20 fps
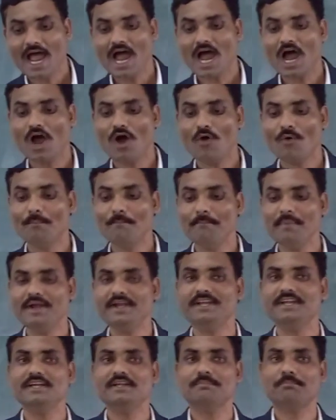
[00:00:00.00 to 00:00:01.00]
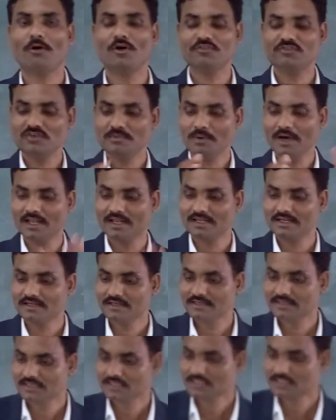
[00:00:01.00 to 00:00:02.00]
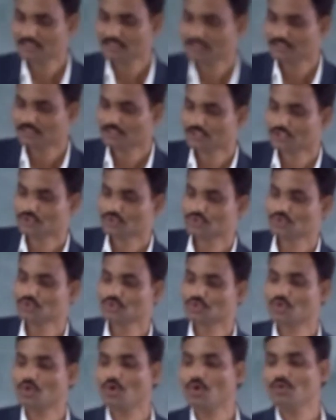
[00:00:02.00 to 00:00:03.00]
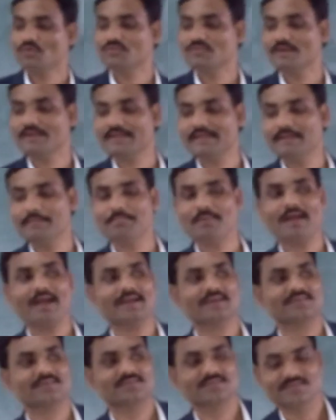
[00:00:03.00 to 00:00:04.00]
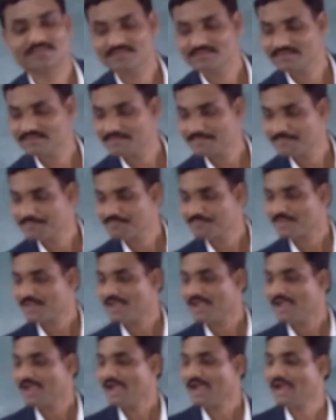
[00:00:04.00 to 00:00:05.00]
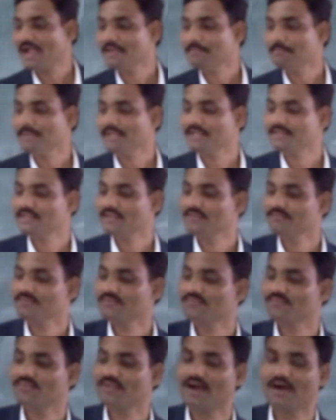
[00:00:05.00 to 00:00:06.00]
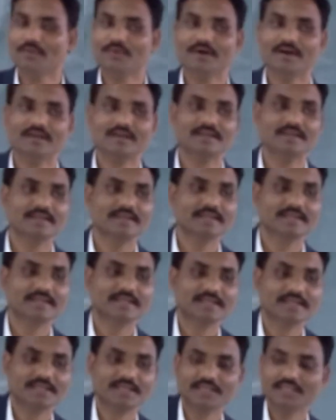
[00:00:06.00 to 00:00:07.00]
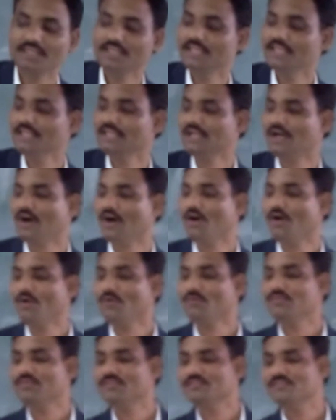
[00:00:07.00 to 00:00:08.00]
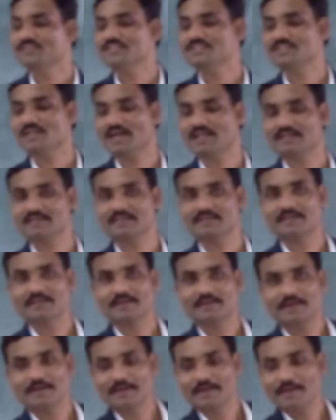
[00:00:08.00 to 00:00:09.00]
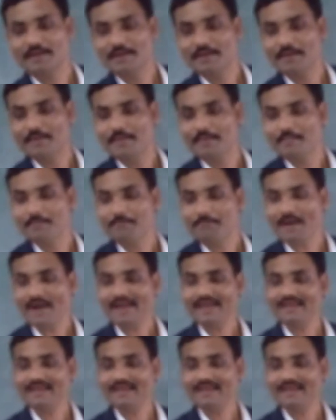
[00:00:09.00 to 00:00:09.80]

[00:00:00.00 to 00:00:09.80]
have made it possible to grow certain plants and make them flower in off-season by